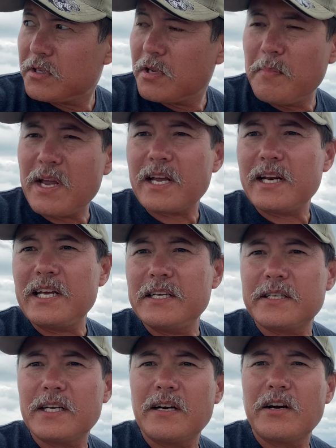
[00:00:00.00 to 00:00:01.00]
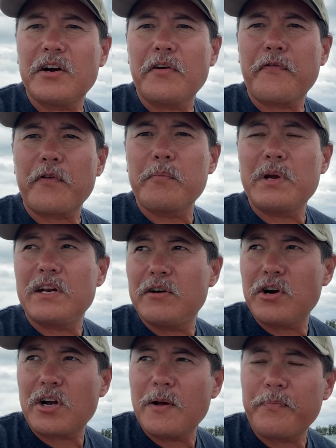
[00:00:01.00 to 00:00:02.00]
to make it easier for me to
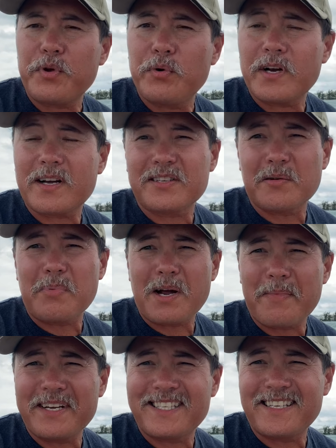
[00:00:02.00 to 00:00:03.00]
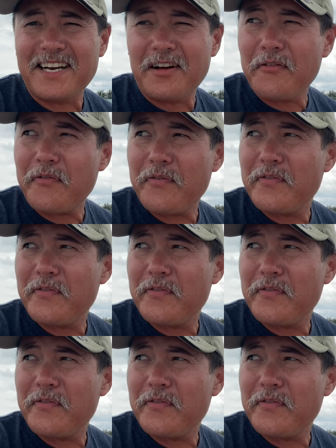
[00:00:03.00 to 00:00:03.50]
hook up to it because I'm by myself.